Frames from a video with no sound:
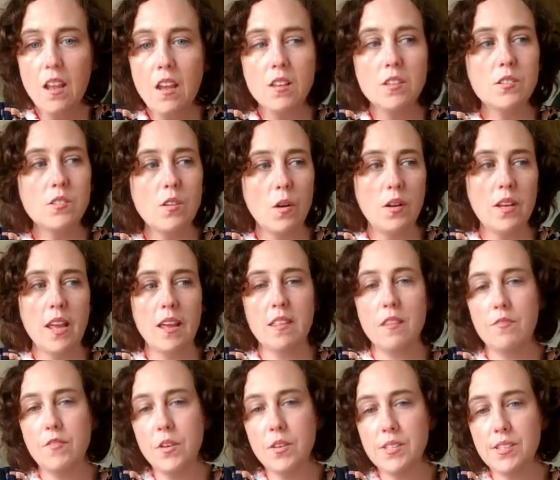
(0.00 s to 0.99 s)
So yeah,
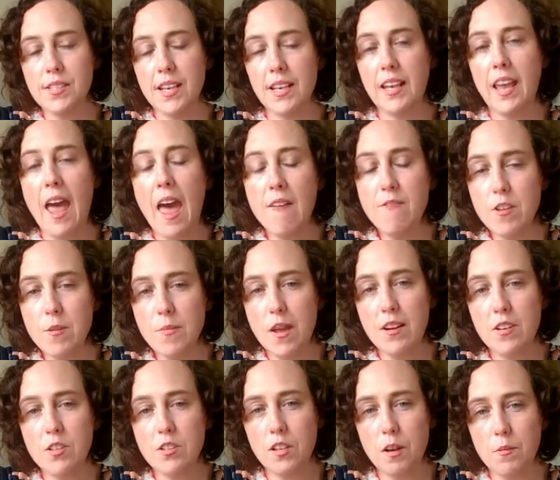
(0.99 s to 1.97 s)
the first thing, have your
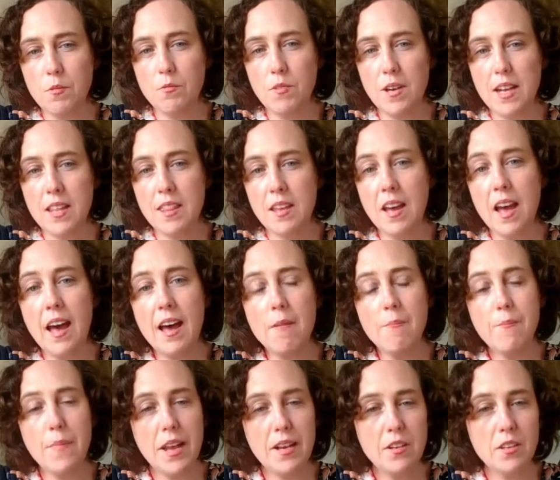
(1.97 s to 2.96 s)
manuscript ready. There
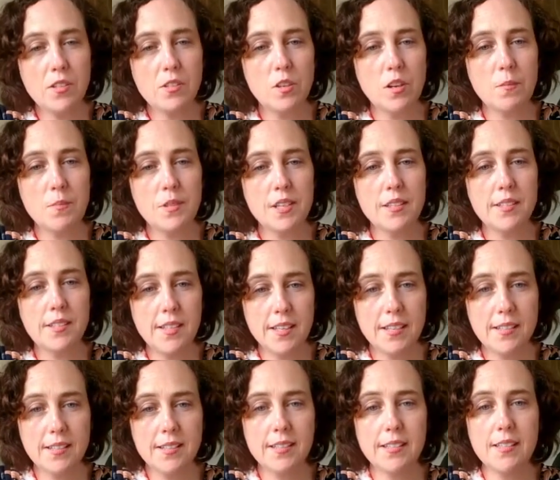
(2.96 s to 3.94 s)
are manuscript
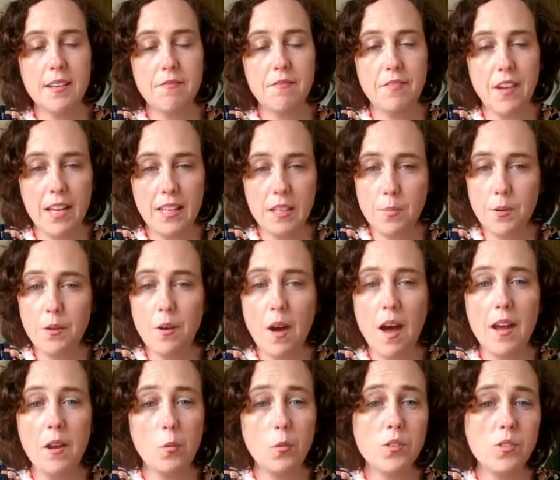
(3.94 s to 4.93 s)
assessors available.
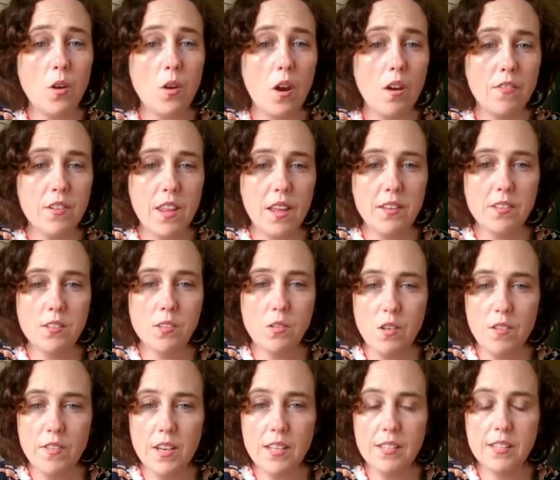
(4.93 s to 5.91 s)
I also offer that
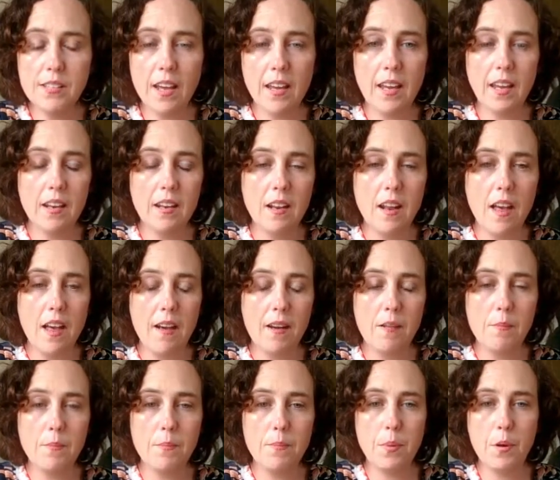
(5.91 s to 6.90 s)
service. I
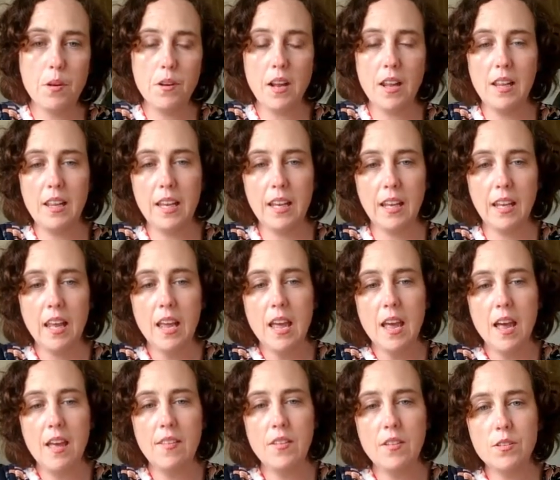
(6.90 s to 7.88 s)
can put a link
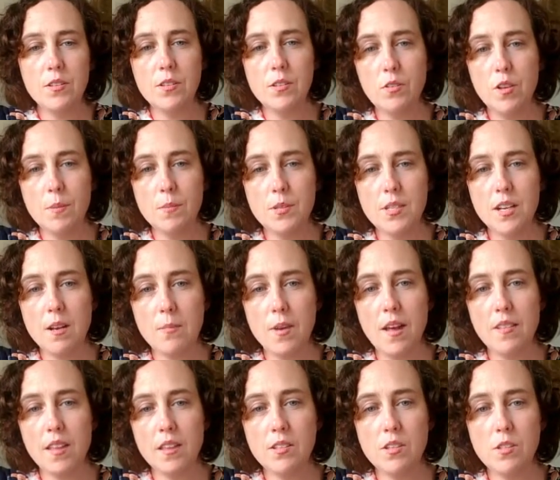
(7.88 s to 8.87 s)
in the description
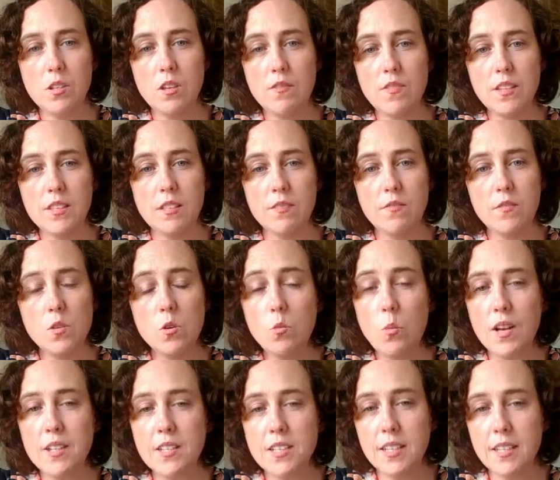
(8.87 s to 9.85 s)
about that service if you're
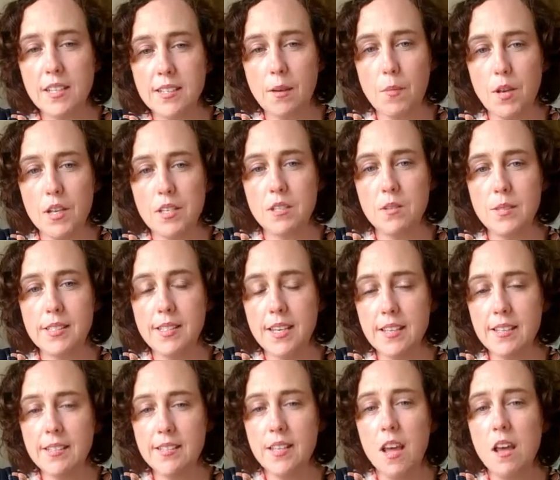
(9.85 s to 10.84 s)
wanting someone to
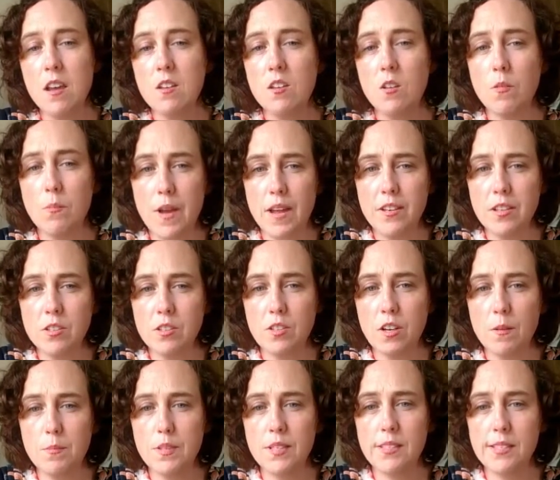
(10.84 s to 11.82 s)
assess your
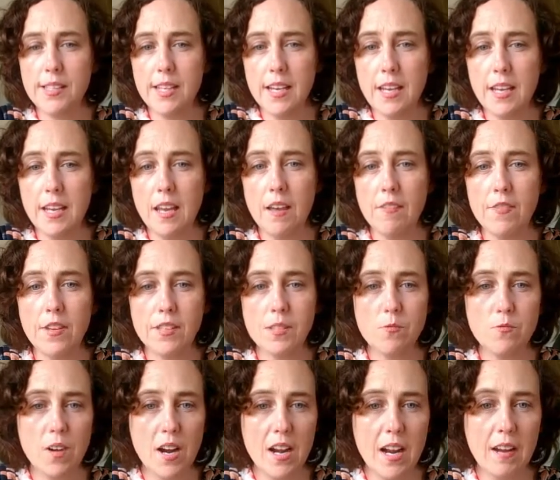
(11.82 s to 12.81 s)
manuscript to see if
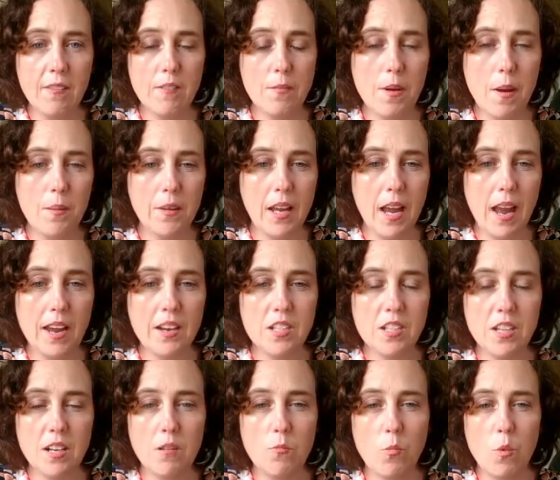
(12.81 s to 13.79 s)
it's ready for
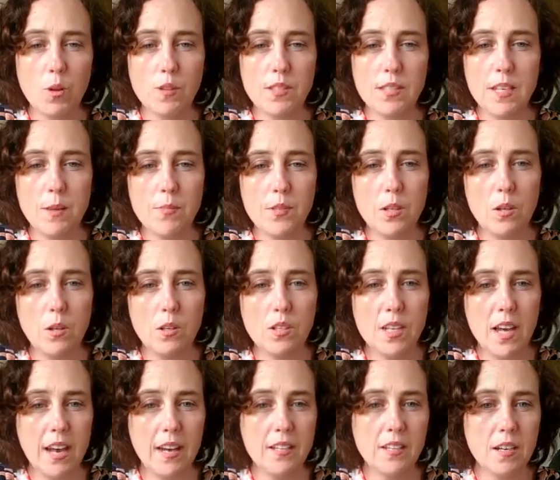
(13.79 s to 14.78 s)
publication, what steps you could
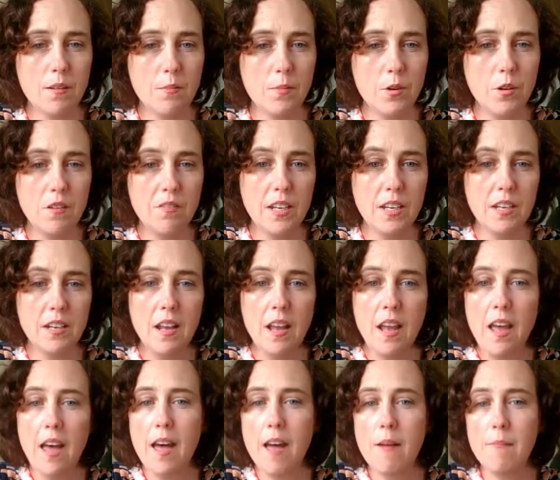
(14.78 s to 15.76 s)
take to improve it
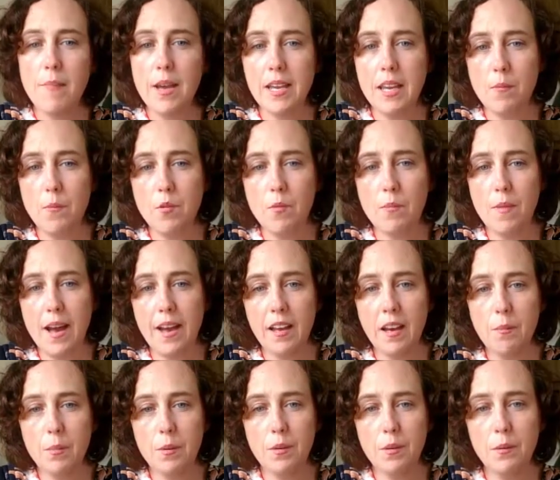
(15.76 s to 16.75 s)
and make it more
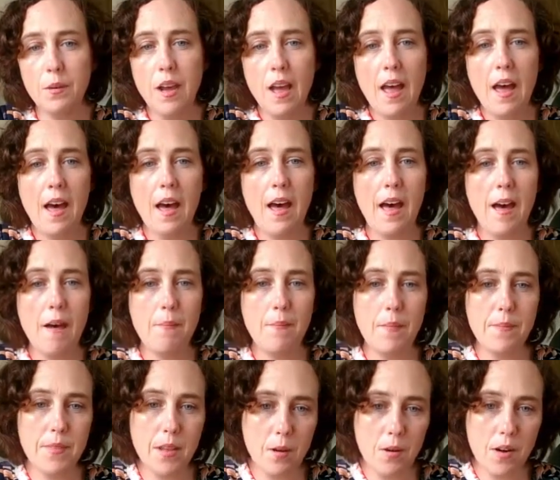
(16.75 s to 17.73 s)
marketable.
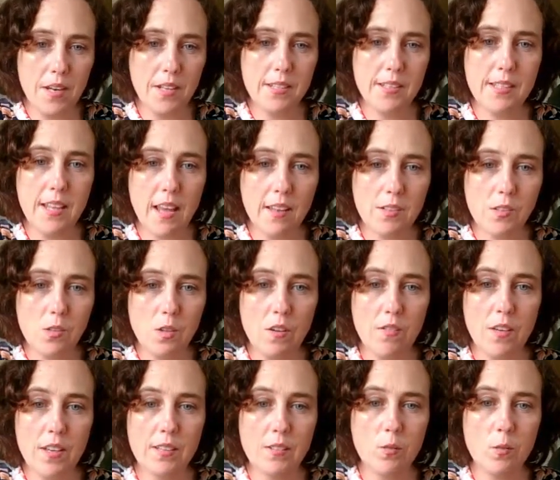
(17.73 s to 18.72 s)
There is that
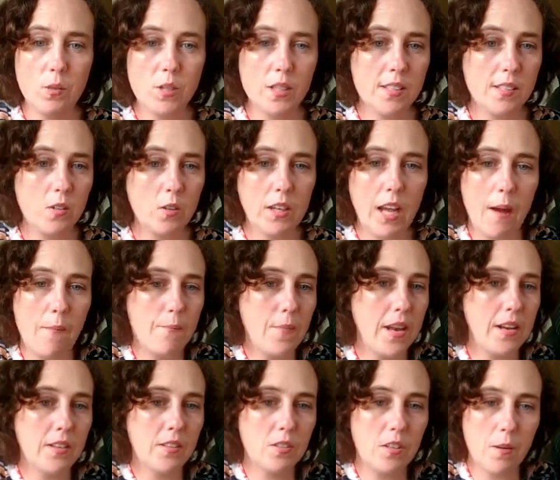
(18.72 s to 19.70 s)
service, or just look up
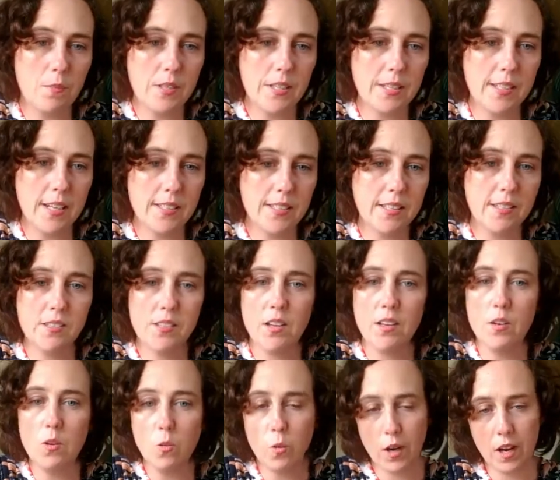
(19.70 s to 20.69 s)
manuscript assessors
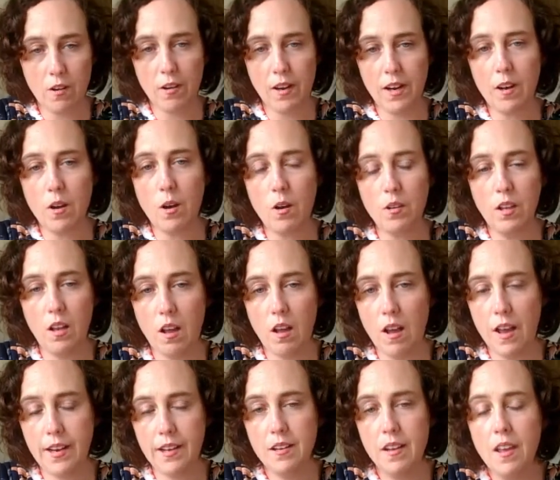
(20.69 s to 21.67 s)
in your area
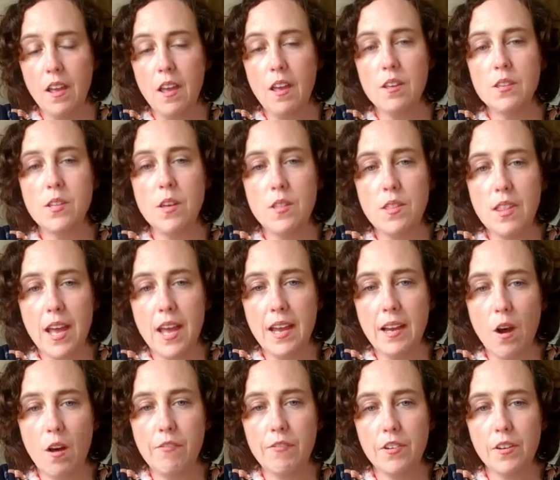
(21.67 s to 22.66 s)
online. So they
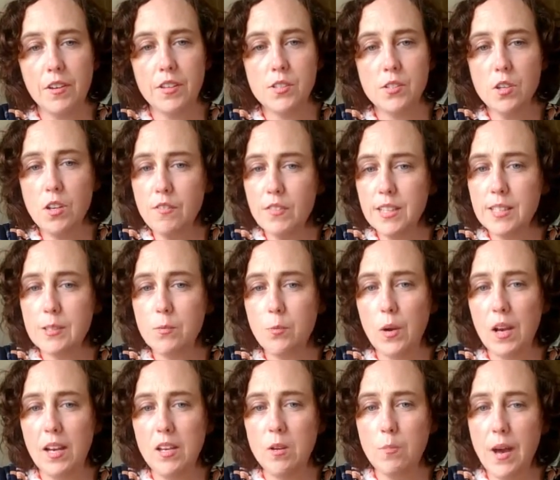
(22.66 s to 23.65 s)
offer a service
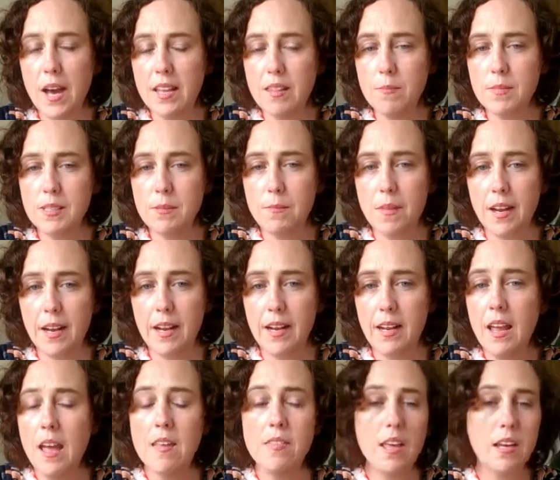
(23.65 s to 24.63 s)
where you pay them some
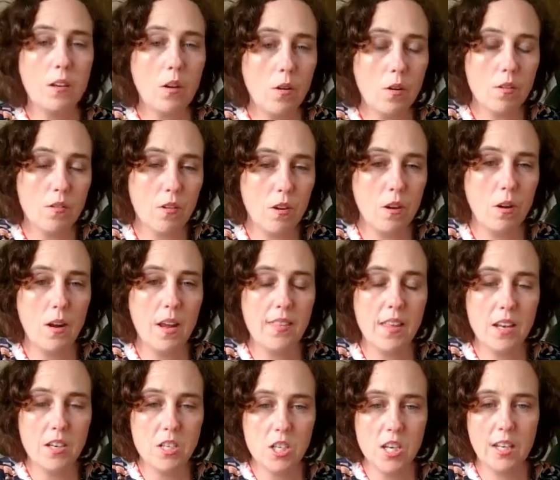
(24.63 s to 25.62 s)
money, they go through and
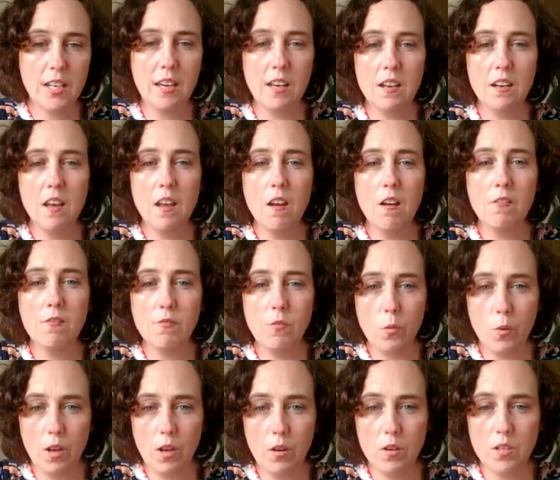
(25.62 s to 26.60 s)
they check it
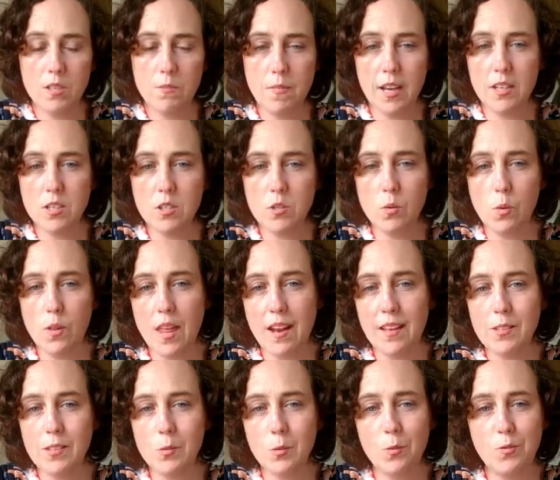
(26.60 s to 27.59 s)
for you to make sure that
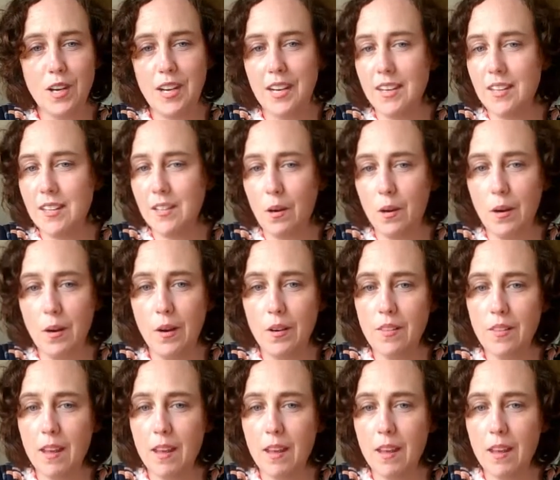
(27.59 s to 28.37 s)
it's all ready to go.